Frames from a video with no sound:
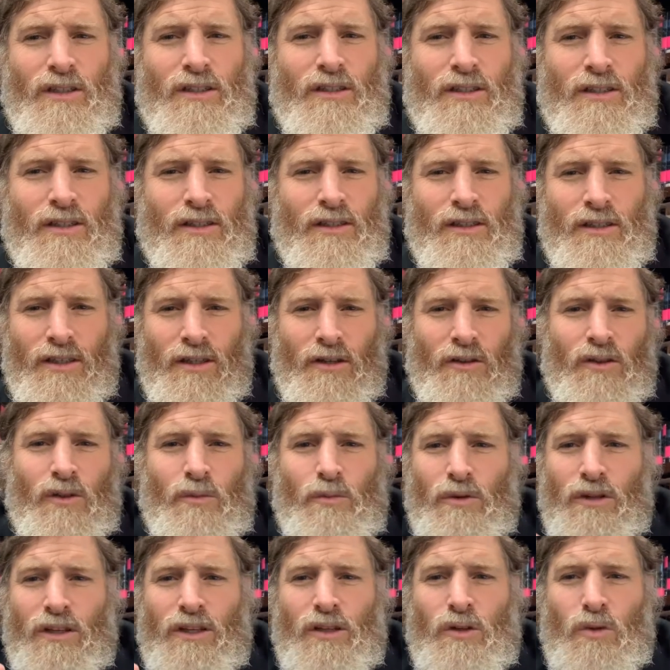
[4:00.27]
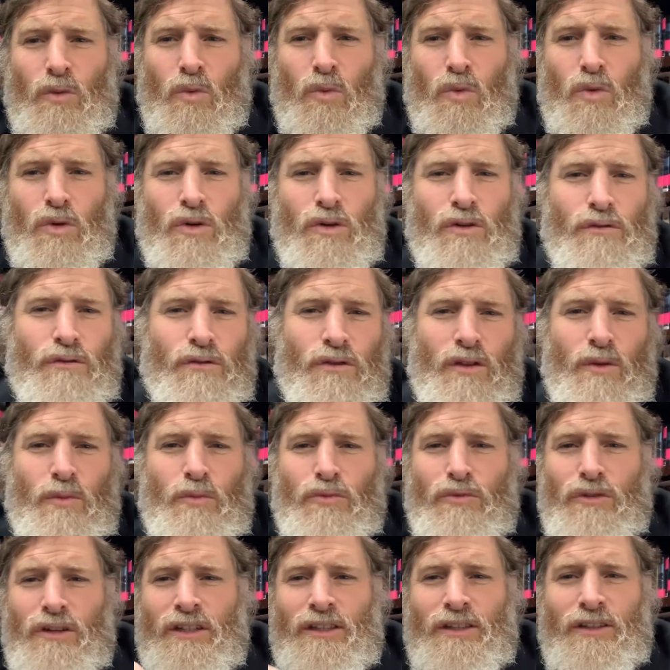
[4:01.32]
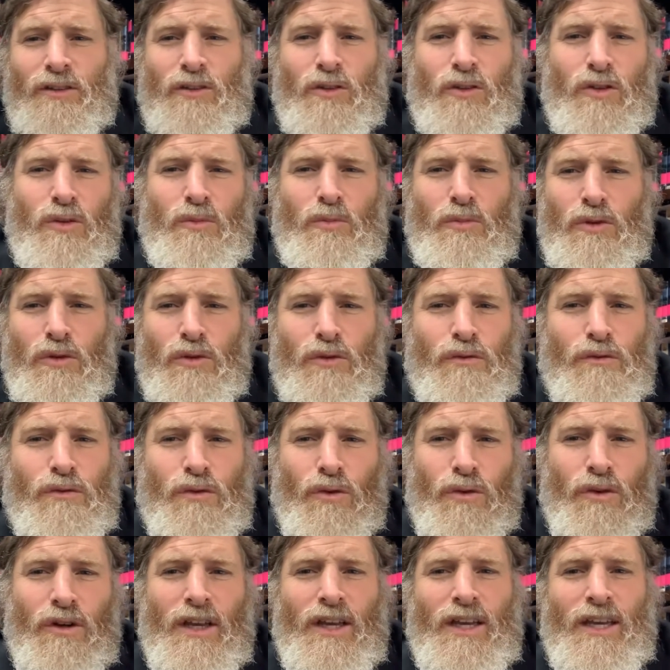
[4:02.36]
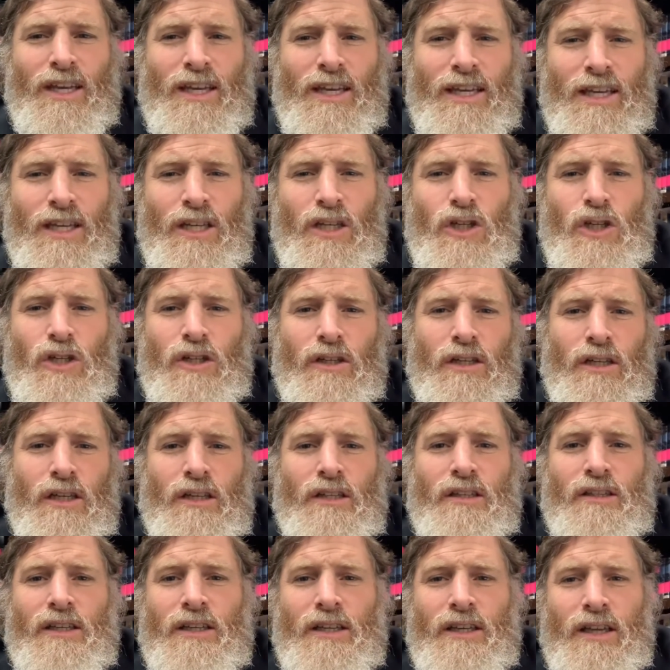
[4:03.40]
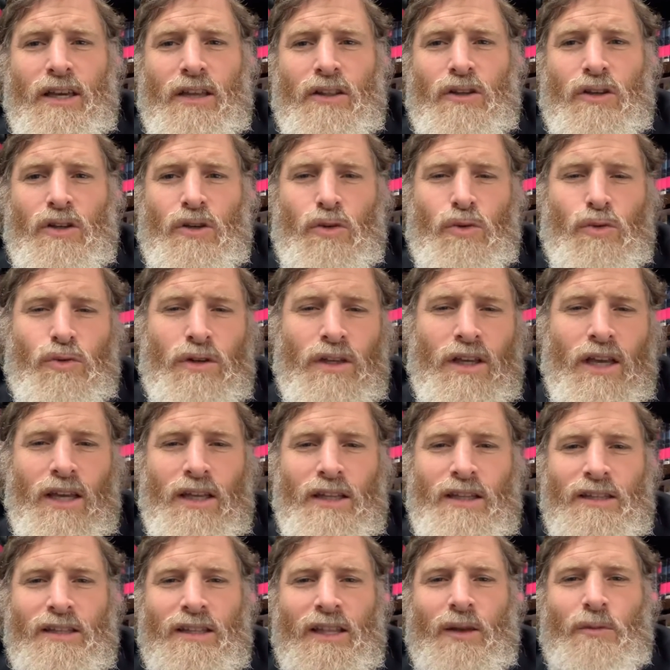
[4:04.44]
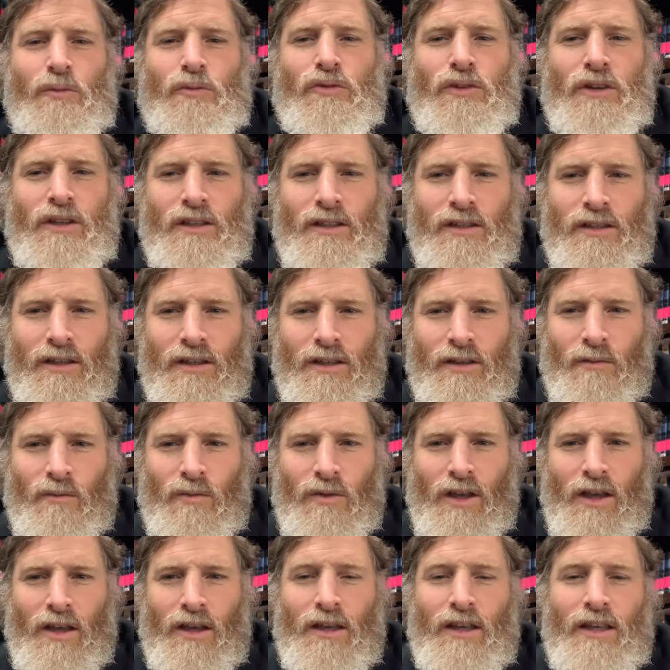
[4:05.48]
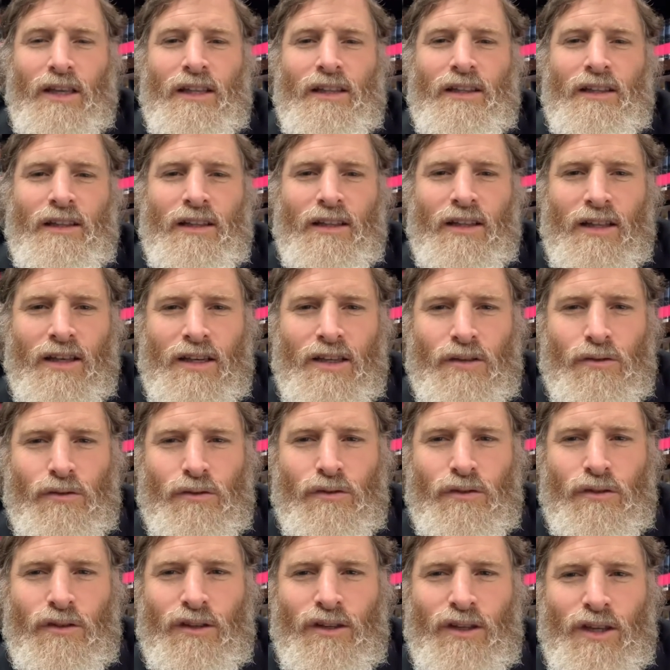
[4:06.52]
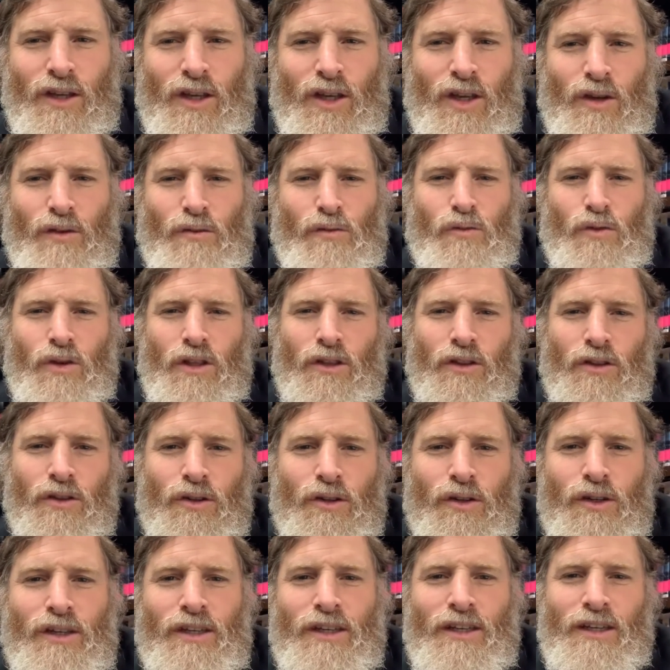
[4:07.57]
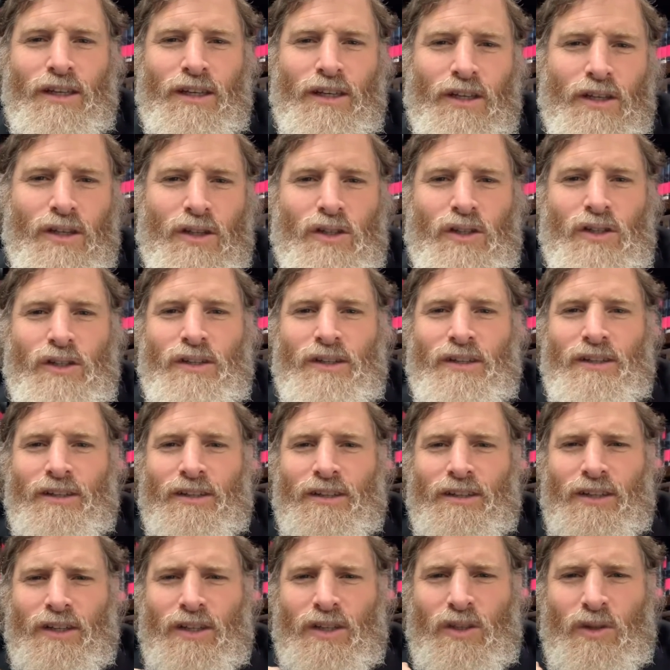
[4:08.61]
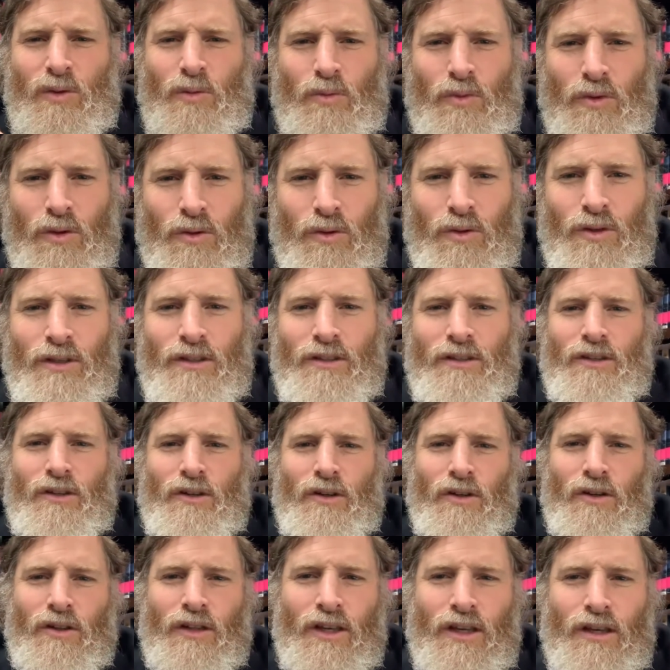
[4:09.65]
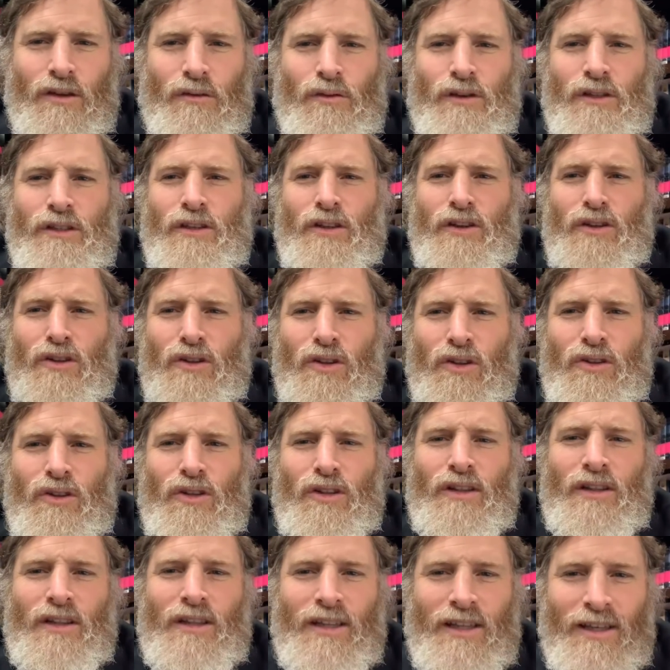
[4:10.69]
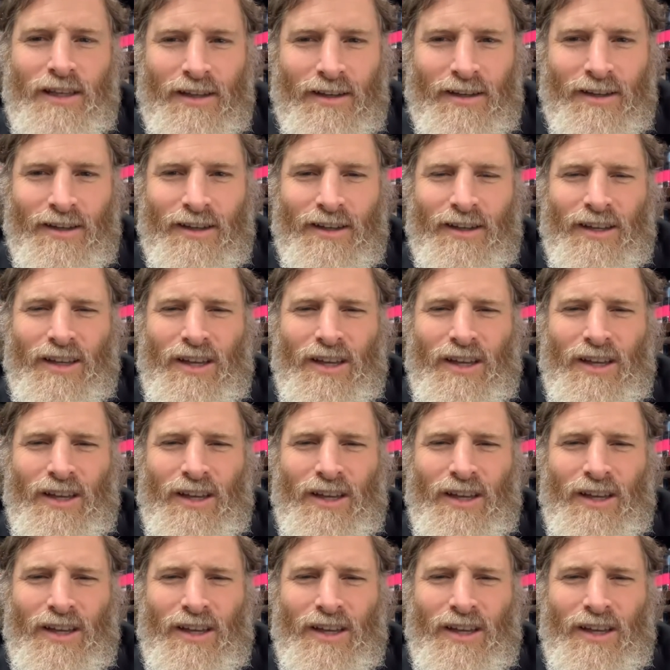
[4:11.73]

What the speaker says: necessarily, but in order for the bracelet to look beautiful, each link together creates that bracelet. In life, if we look at each experience in our life as another link,